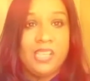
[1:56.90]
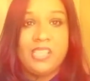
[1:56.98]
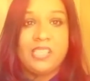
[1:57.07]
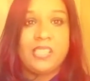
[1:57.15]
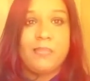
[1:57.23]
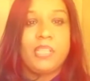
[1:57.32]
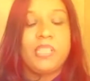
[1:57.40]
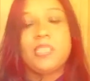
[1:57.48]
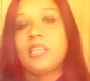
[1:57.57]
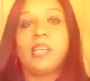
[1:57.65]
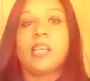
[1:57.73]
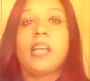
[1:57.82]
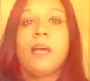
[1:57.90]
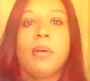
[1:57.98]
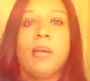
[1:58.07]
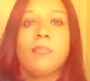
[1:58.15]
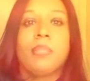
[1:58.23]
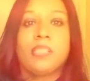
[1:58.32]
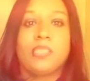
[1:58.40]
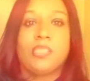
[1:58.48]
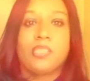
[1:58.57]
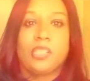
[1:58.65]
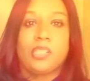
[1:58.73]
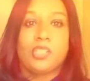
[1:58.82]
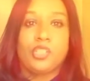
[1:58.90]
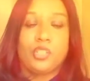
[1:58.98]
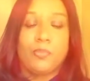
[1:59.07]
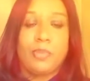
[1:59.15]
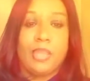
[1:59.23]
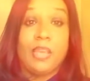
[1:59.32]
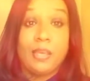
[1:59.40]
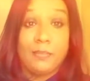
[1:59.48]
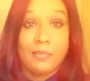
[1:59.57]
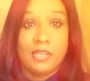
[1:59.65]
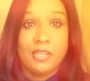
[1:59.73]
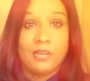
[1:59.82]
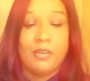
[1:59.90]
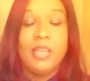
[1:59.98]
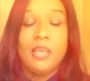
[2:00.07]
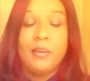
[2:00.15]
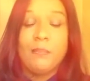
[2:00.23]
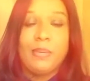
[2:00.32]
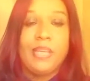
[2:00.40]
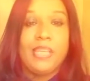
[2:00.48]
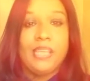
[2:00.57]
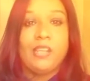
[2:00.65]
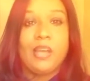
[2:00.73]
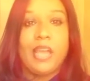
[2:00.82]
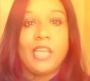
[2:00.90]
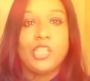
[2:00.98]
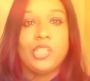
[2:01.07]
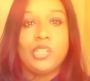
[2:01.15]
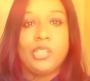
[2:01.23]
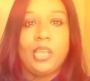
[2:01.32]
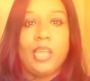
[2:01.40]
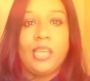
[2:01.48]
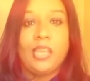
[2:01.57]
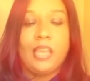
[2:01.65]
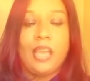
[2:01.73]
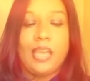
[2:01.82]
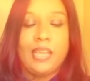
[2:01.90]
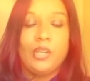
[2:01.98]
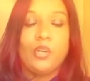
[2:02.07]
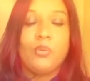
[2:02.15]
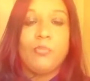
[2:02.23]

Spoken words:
something's going to come up that's just going to stir me up, you know. But, you know, I know